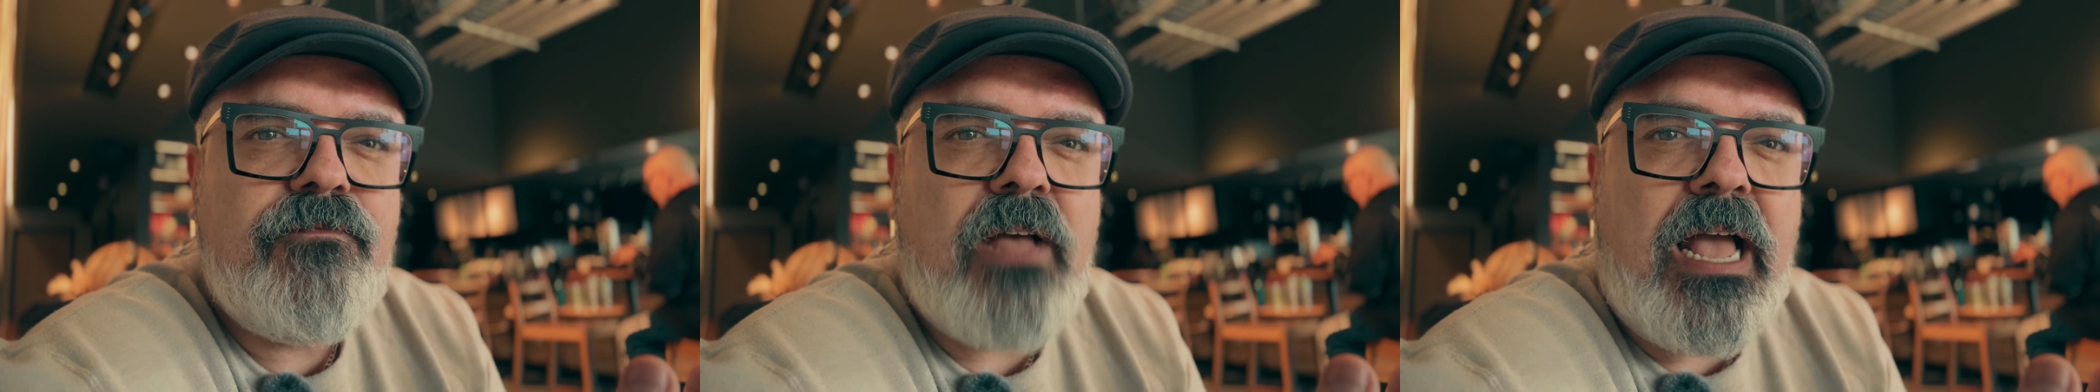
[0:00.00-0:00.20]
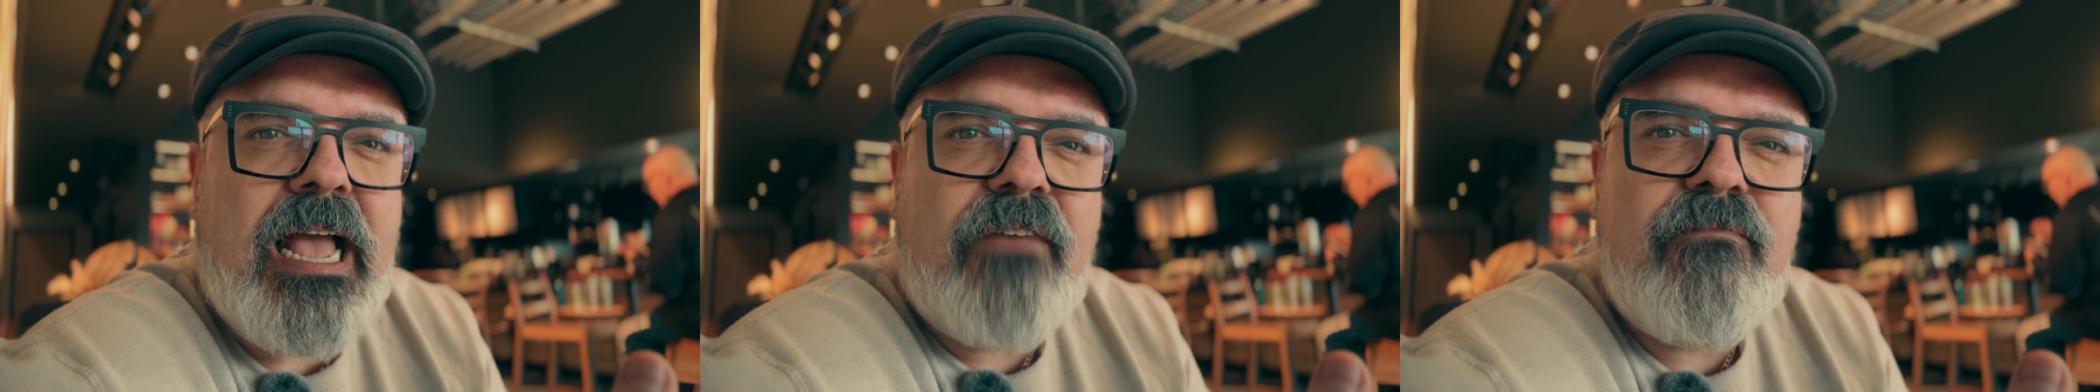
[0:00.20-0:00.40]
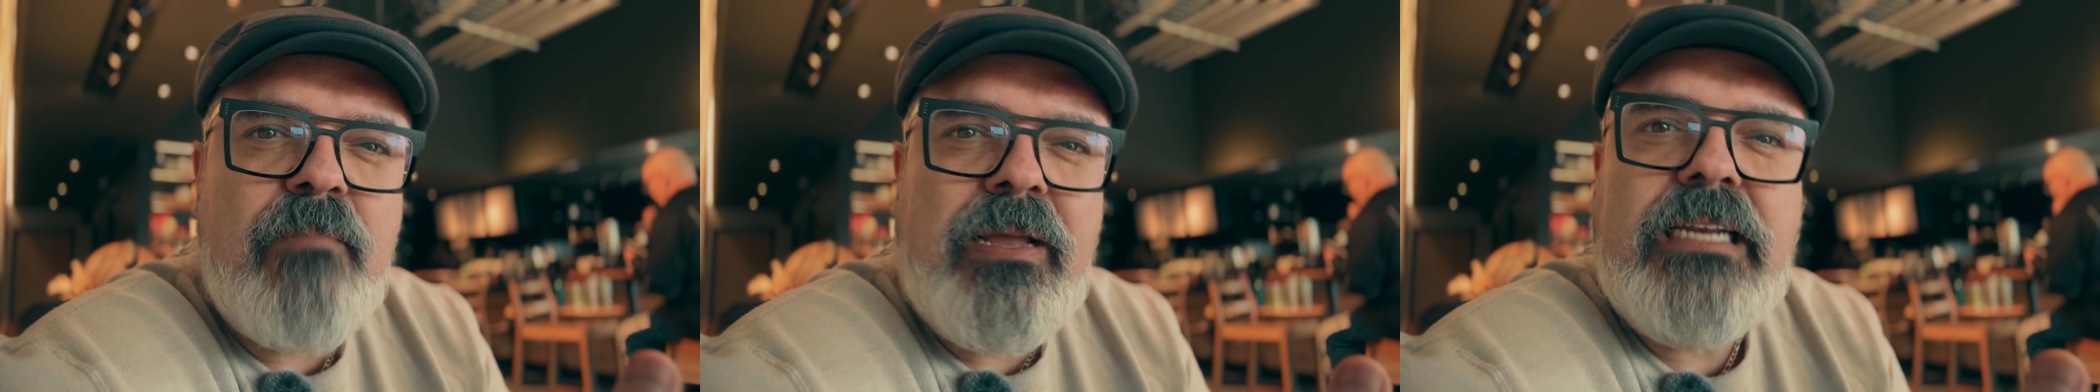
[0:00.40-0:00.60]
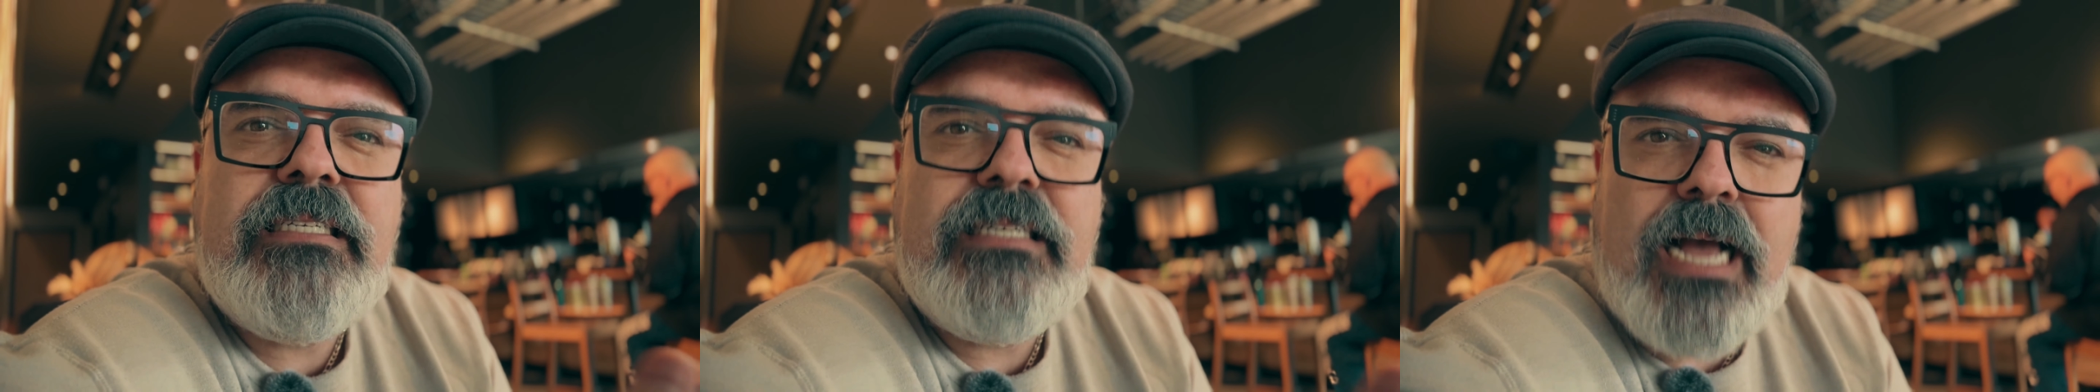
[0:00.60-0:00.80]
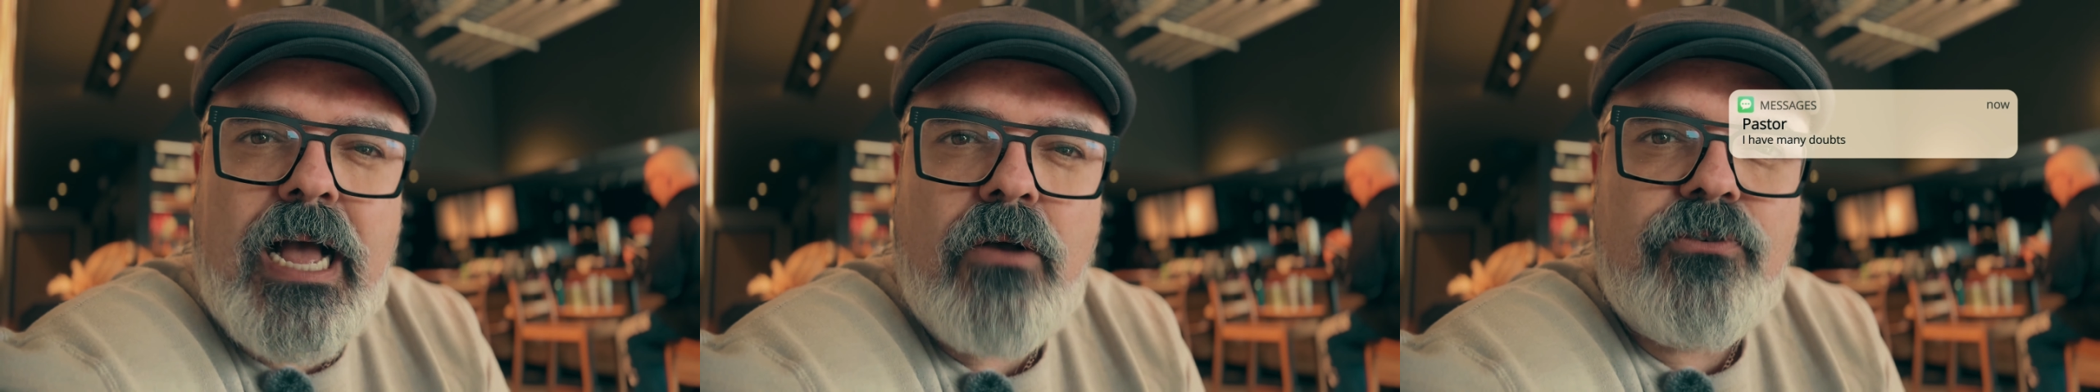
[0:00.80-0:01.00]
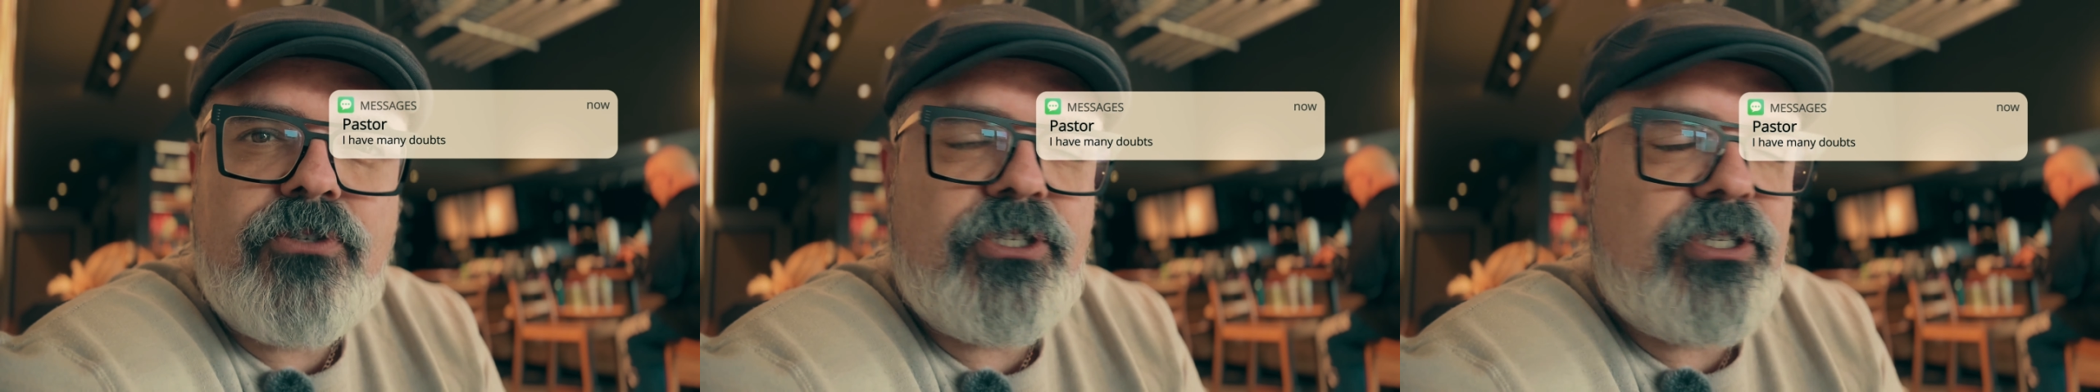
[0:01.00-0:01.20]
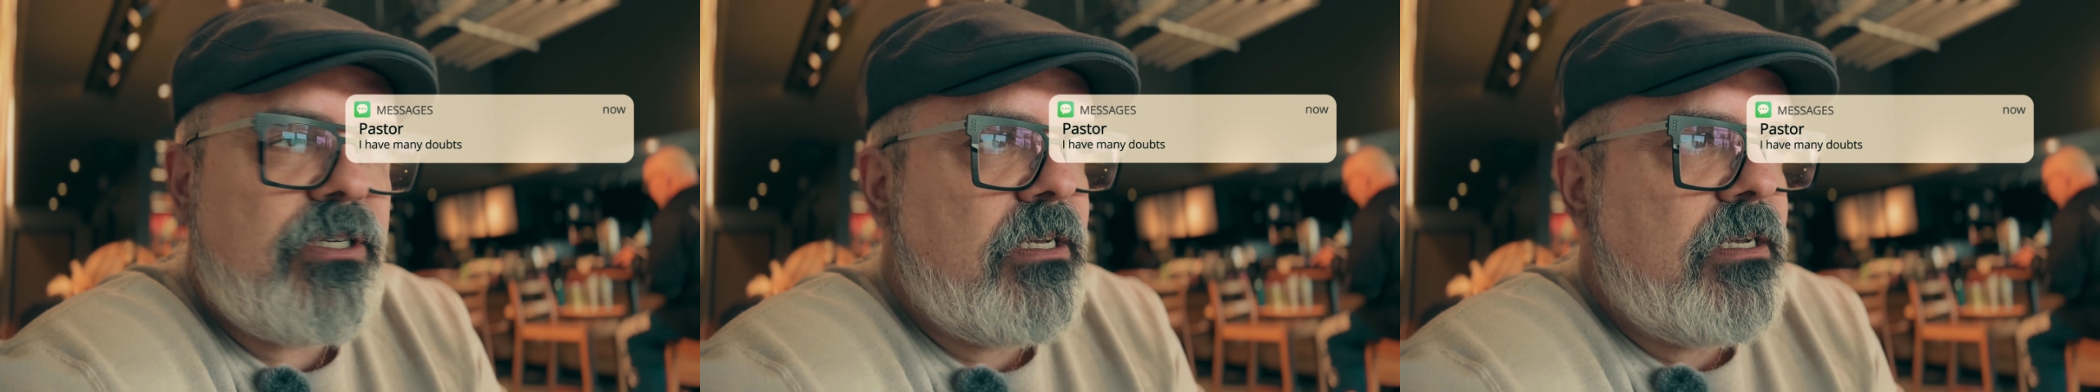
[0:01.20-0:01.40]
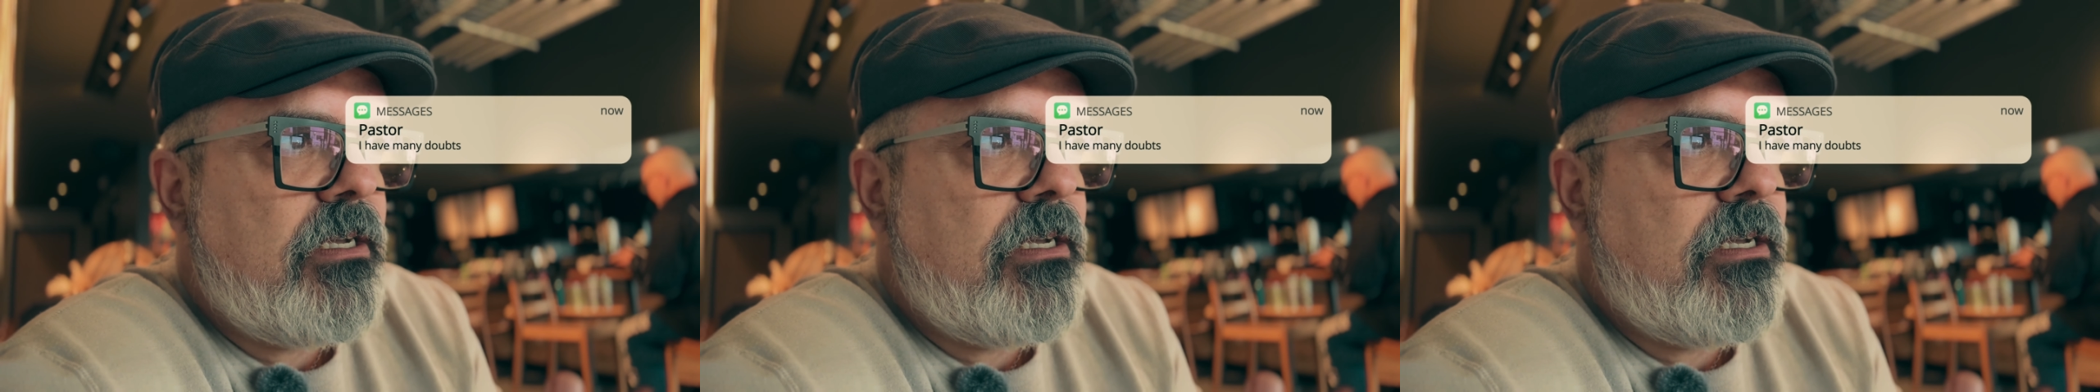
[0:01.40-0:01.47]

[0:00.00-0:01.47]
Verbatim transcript: I have many doubts.